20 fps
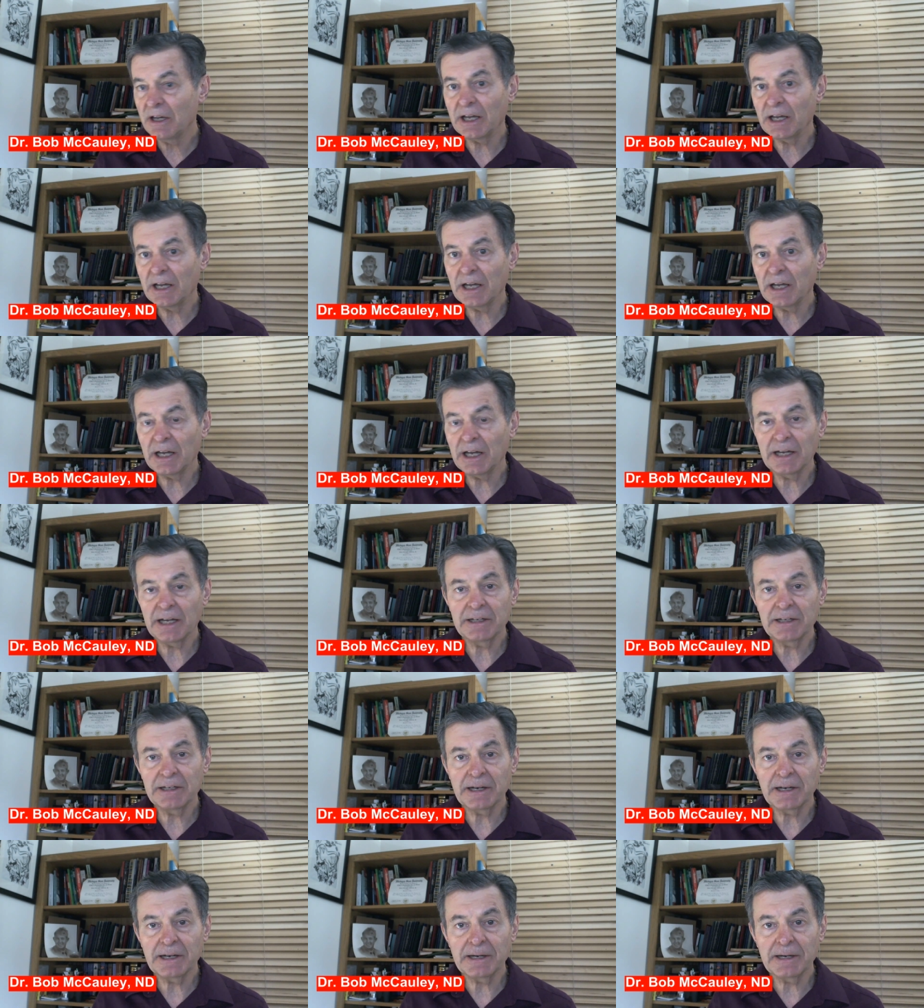
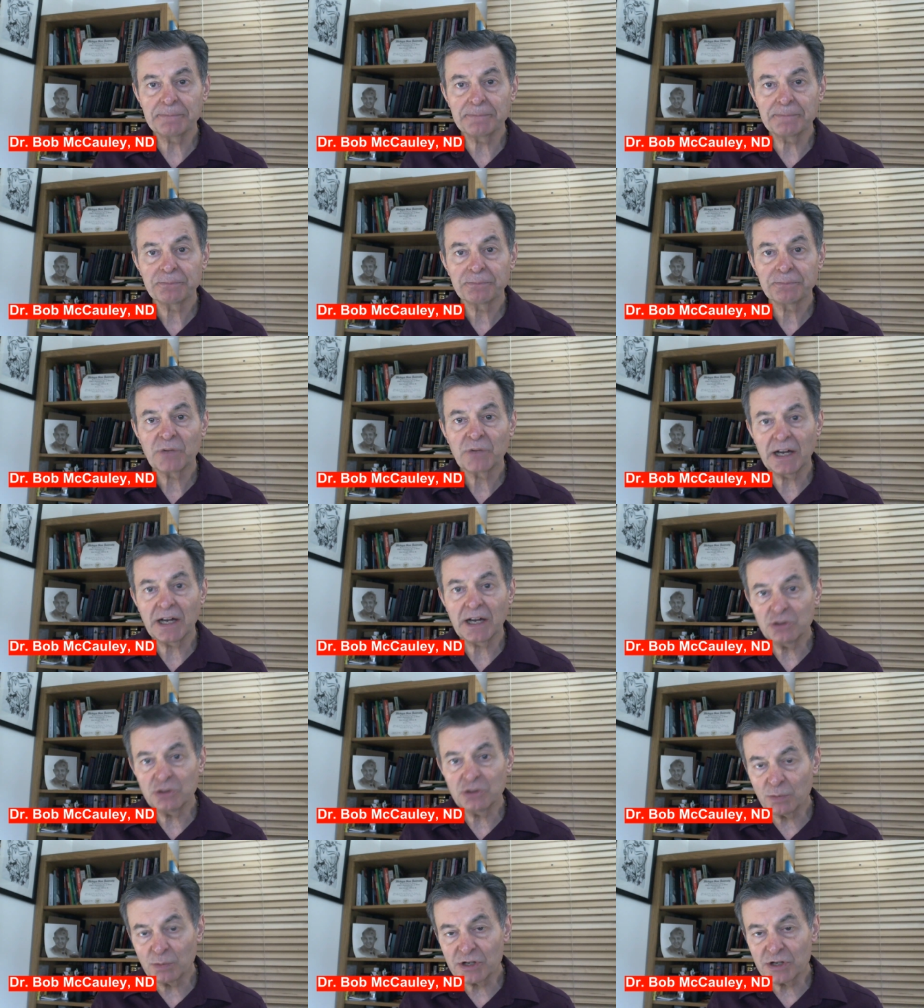And I
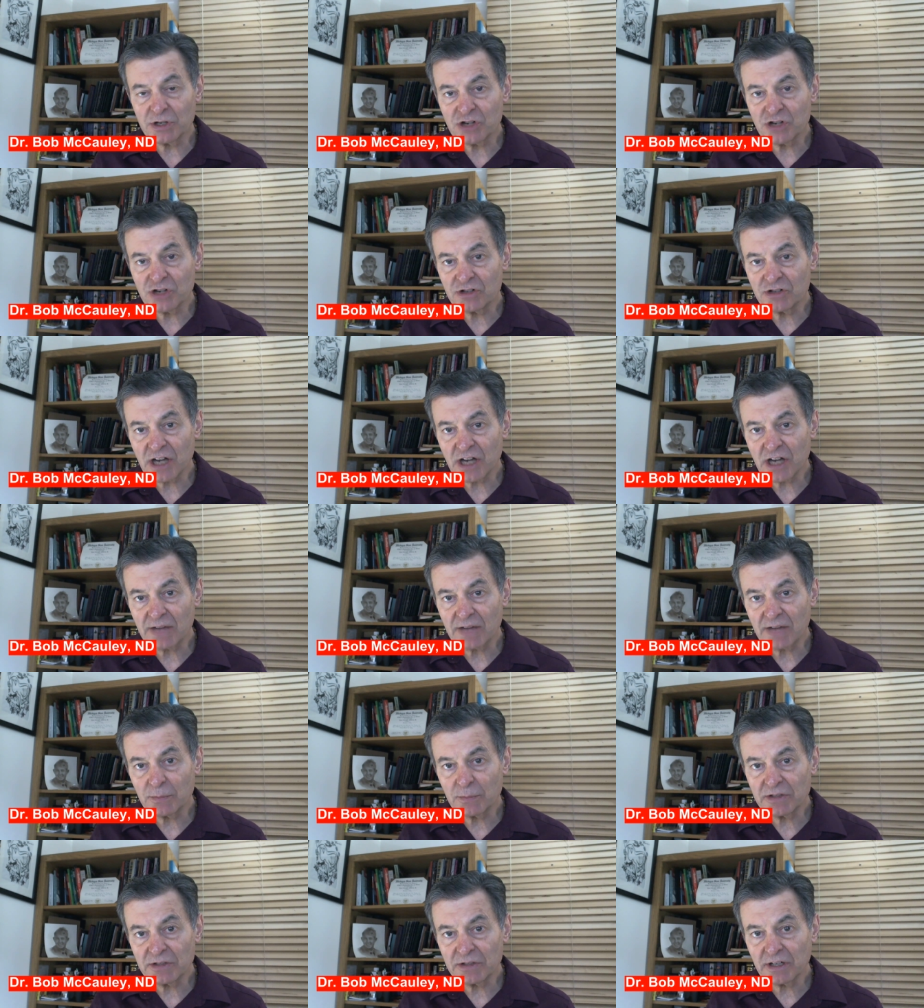do appreciate you
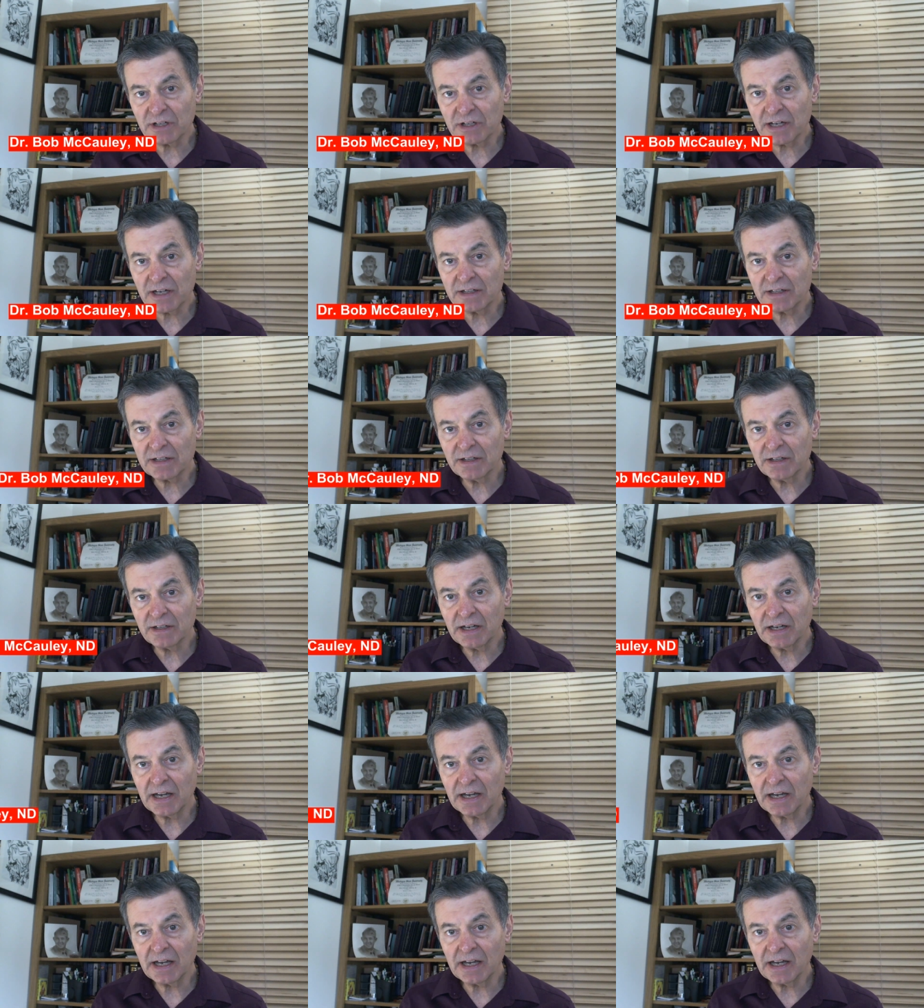having me tonight.
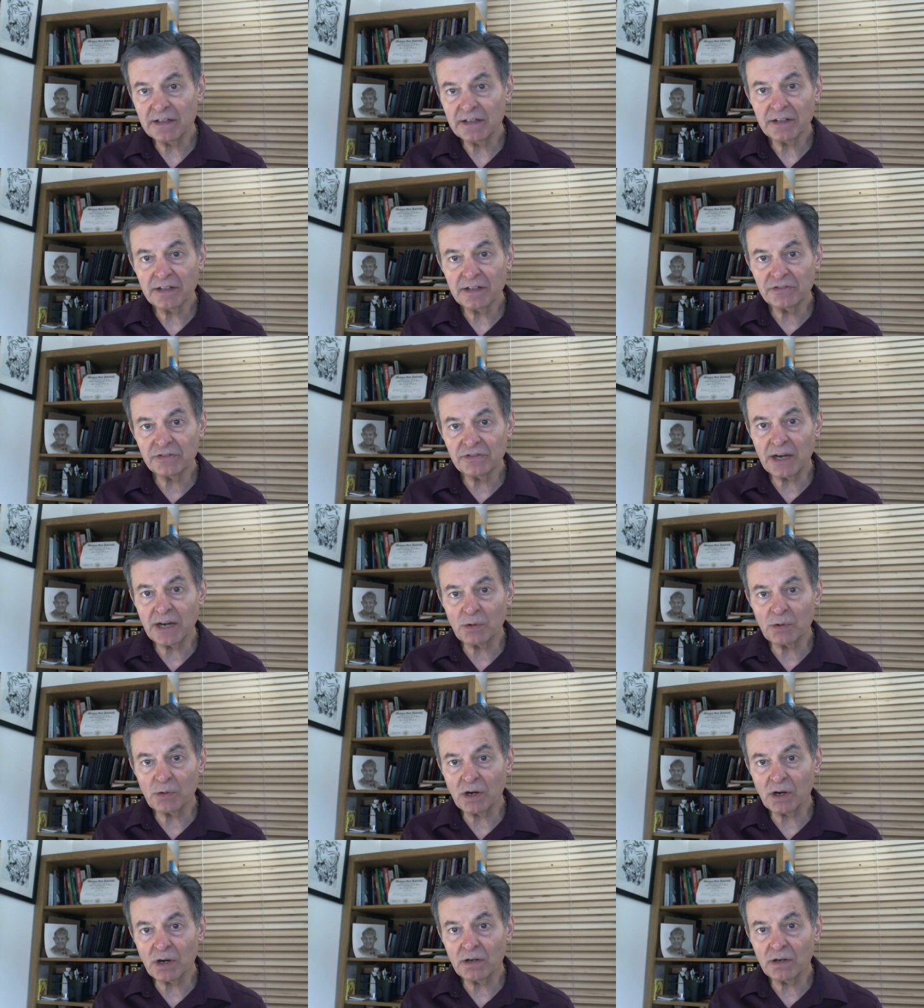And stay
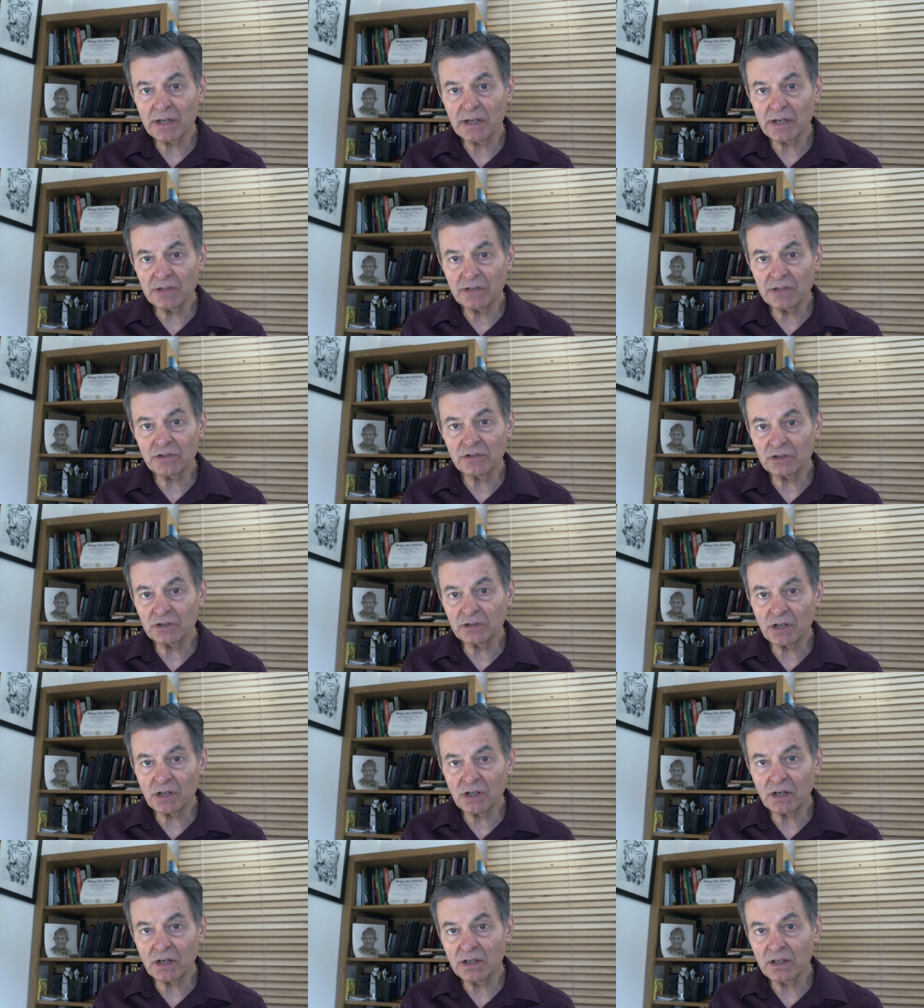raw. It's the
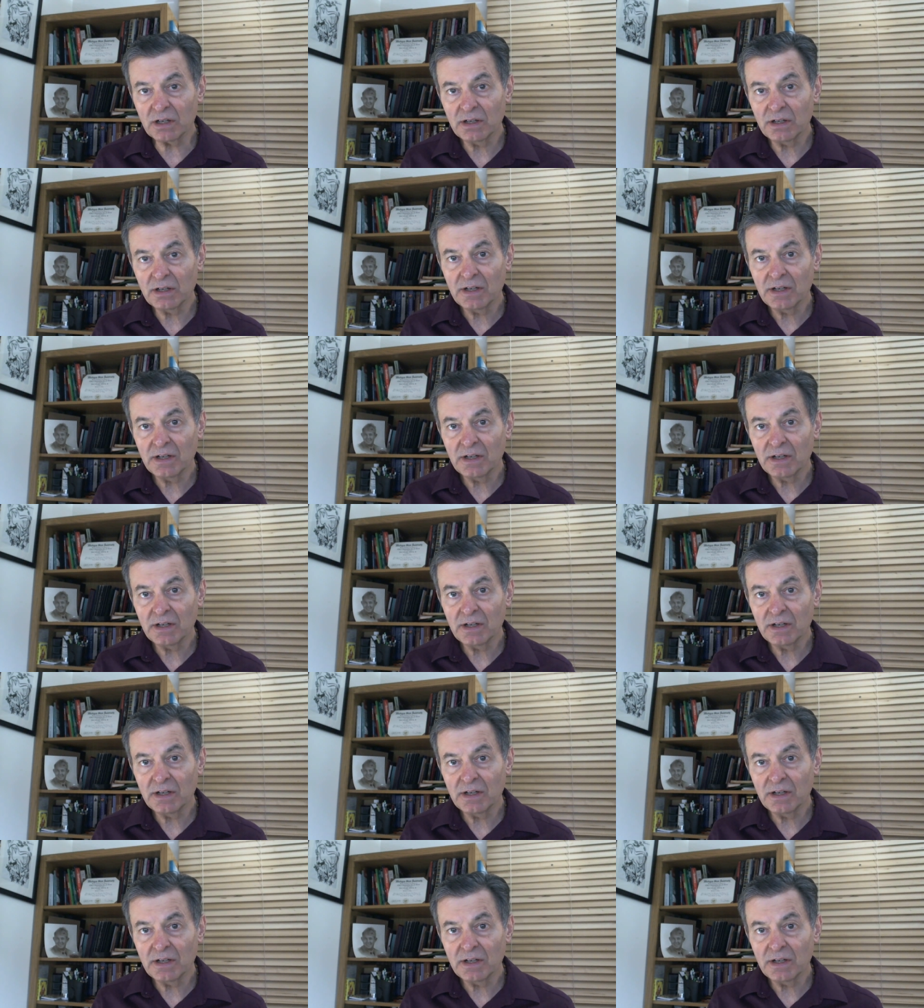law.